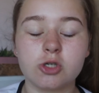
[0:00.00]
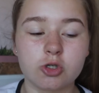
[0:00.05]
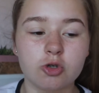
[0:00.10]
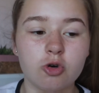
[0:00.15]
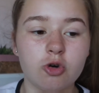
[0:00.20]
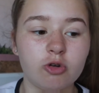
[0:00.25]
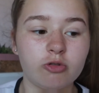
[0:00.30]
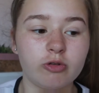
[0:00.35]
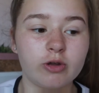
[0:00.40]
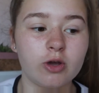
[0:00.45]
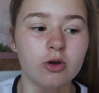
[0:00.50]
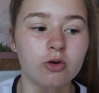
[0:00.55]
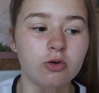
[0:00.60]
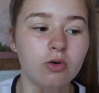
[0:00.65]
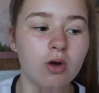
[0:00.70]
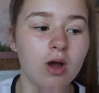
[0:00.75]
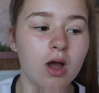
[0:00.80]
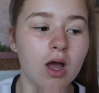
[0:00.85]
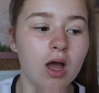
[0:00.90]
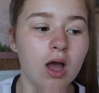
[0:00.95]

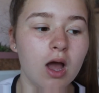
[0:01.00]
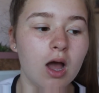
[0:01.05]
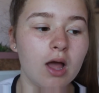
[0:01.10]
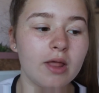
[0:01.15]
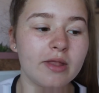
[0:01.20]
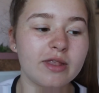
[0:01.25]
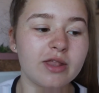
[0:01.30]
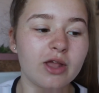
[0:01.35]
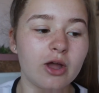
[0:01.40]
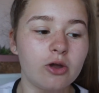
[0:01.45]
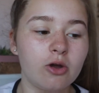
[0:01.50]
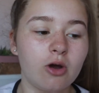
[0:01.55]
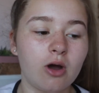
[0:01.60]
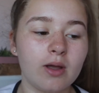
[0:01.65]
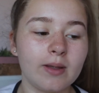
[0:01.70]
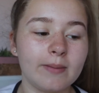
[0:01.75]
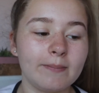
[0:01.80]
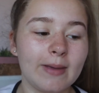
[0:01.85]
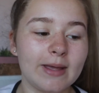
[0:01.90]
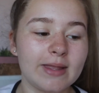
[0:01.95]
tutorial. So
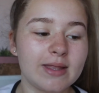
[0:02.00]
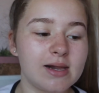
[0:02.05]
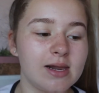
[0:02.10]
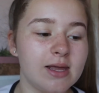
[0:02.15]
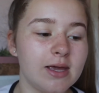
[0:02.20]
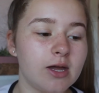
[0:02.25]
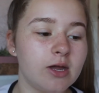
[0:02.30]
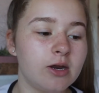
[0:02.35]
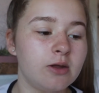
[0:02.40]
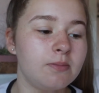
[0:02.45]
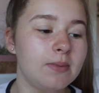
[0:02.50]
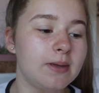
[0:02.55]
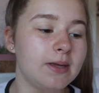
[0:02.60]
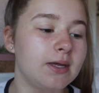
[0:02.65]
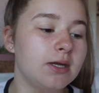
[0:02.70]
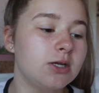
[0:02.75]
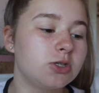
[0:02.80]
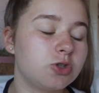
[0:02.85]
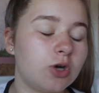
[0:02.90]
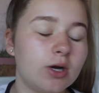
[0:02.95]
I'm basically going to
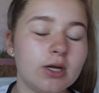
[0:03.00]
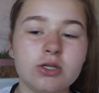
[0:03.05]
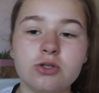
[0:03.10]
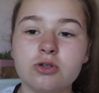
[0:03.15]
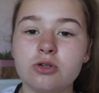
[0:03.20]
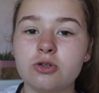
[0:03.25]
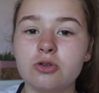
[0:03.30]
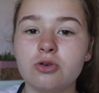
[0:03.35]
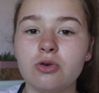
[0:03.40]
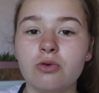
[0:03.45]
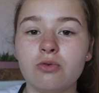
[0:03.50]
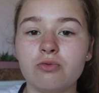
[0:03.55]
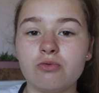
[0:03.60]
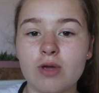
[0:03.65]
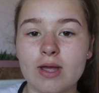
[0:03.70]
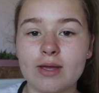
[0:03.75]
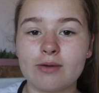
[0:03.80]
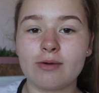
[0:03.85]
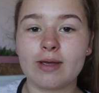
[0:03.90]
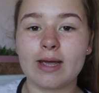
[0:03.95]
be trying to
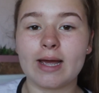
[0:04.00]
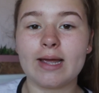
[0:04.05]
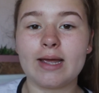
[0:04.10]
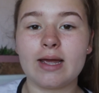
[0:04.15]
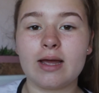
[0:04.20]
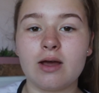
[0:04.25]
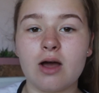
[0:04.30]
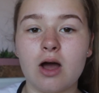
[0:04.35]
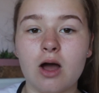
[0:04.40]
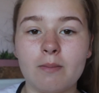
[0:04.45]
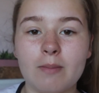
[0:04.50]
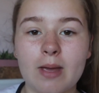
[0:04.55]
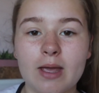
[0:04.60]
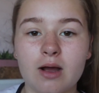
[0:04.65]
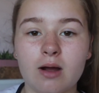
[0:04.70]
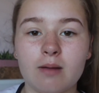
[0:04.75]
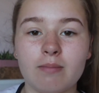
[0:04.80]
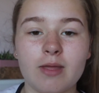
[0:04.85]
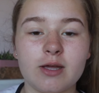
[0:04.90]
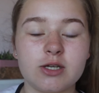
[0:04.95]
recreate her
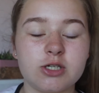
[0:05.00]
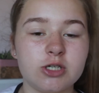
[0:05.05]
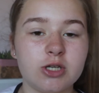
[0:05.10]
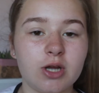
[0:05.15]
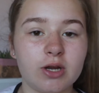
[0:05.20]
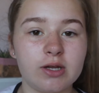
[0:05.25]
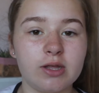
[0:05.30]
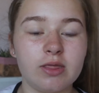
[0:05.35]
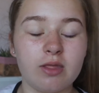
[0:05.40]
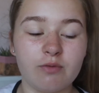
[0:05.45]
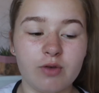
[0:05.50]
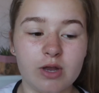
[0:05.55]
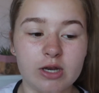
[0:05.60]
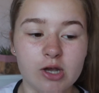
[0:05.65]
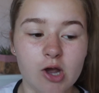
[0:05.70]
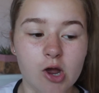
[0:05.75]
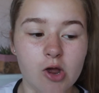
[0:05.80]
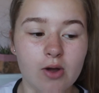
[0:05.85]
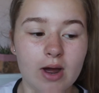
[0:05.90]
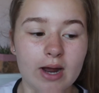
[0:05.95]
makeup that she done in the
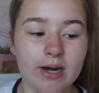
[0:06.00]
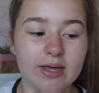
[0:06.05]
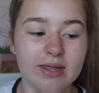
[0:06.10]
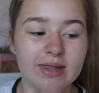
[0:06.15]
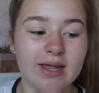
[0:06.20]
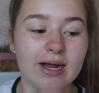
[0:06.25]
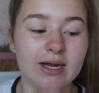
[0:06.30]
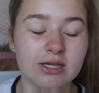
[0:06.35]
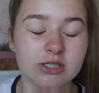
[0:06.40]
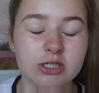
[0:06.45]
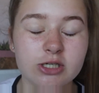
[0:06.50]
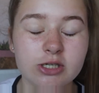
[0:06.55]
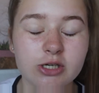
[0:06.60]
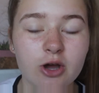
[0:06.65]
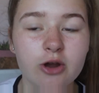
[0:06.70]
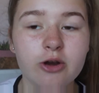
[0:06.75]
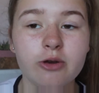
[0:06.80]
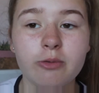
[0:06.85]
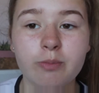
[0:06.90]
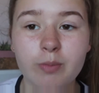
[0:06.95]
video, and it's actually
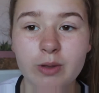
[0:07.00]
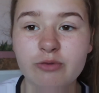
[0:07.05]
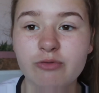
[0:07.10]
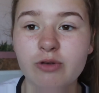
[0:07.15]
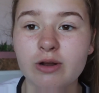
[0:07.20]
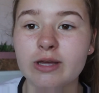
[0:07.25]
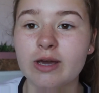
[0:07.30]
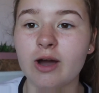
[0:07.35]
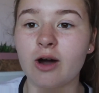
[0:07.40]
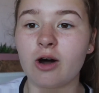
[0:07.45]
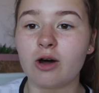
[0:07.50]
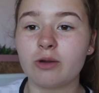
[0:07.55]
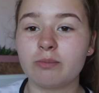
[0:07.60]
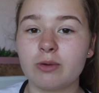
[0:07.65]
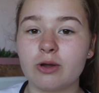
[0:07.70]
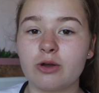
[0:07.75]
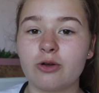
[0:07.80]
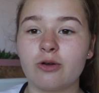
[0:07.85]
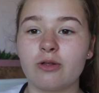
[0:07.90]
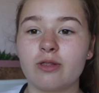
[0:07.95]
going to be really hard
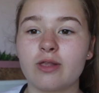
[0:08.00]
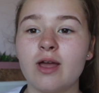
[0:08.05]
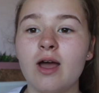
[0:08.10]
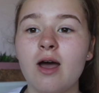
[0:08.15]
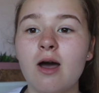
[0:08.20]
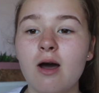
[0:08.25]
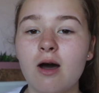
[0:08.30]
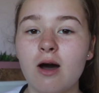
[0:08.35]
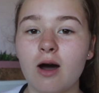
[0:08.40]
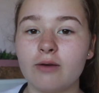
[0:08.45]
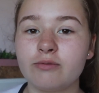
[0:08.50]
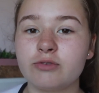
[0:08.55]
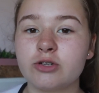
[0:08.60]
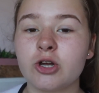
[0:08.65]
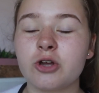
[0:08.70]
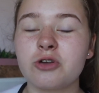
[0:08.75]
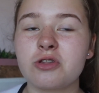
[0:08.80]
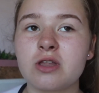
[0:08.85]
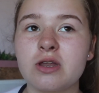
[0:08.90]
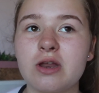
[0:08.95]
because I've
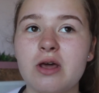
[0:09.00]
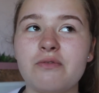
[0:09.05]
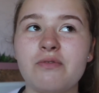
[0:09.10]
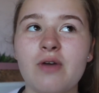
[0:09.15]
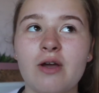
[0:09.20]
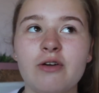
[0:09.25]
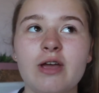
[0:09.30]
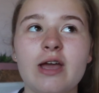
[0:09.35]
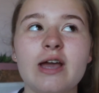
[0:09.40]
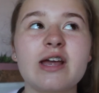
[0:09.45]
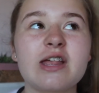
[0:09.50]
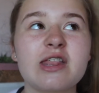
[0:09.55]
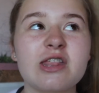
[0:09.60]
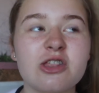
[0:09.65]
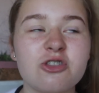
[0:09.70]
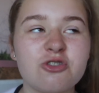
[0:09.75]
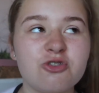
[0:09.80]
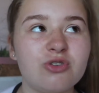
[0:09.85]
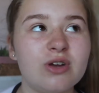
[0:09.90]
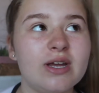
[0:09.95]
chosen a very
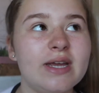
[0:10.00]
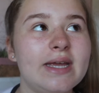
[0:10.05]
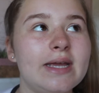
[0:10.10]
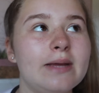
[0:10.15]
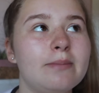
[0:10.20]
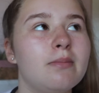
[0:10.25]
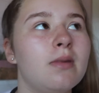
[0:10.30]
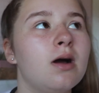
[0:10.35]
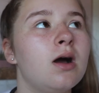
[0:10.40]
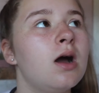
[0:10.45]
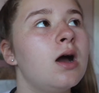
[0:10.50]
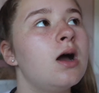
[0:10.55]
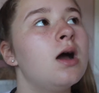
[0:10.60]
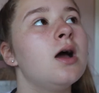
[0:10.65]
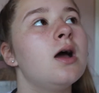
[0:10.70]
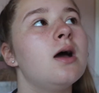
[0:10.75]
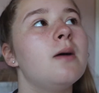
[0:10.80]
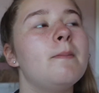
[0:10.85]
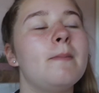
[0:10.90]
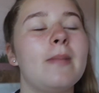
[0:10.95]
extreme
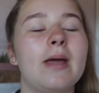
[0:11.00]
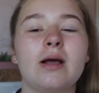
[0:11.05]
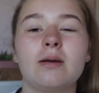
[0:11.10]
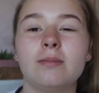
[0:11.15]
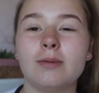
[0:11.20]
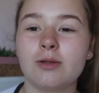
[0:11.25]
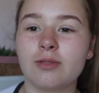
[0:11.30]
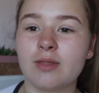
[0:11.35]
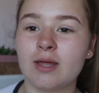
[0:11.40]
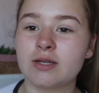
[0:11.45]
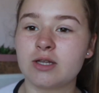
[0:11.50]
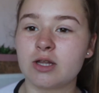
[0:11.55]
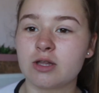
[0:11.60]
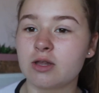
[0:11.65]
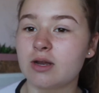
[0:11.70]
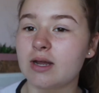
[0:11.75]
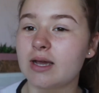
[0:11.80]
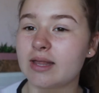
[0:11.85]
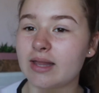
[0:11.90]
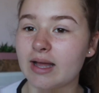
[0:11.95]
makeup look that
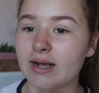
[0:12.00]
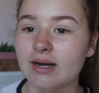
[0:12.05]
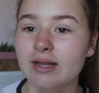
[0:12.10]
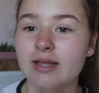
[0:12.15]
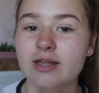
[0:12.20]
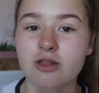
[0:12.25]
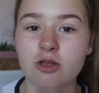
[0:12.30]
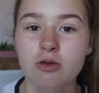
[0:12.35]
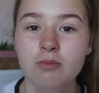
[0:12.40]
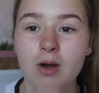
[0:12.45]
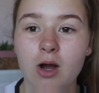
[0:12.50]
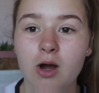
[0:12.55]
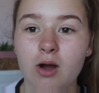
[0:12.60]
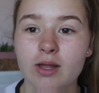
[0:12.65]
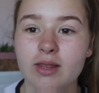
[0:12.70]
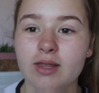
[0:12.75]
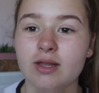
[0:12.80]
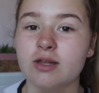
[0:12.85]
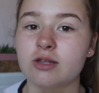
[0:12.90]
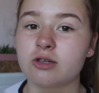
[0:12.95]
doesn't exactly suit my
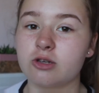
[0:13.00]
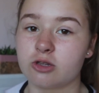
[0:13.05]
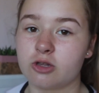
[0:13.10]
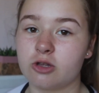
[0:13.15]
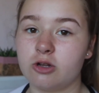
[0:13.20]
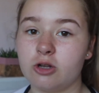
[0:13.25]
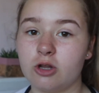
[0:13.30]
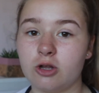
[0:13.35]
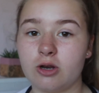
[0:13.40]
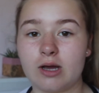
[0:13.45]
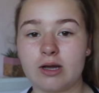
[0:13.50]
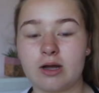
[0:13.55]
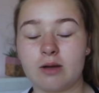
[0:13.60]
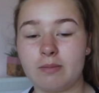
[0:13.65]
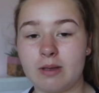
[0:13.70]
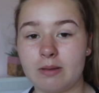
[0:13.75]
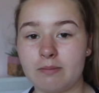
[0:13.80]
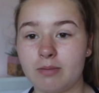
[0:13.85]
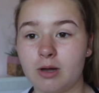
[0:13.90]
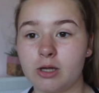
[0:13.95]
eyes, and it's just going to look like I've
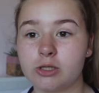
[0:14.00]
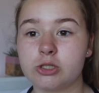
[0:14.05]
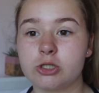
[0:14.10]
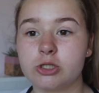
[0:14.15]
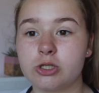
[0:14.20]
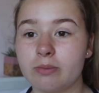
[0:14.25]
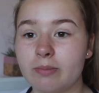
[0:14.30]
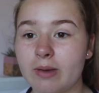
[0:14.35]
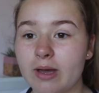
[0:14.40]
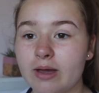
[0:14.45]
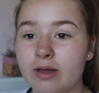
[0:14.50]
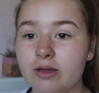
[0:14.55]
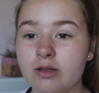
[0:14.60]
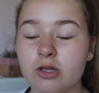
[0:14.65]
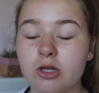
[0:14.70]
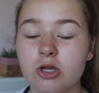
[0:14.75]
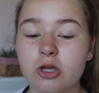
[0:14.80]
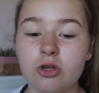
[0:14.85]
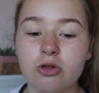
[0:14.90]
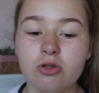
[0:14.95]
been punched, I bet
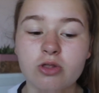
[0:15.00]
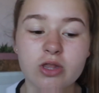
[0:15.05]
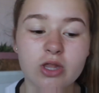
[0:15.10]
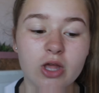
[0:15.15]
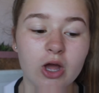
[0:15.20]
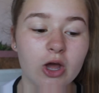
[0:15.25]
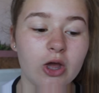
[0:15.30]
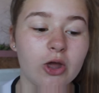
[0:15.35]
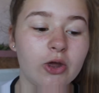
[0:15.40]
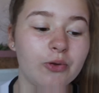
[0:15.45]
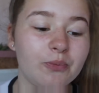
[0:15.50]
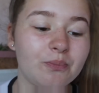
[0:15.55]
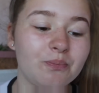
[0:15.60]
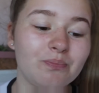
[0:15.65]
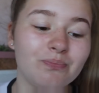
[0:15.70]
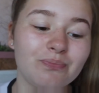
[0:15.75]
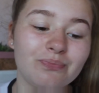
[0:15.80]
you. So,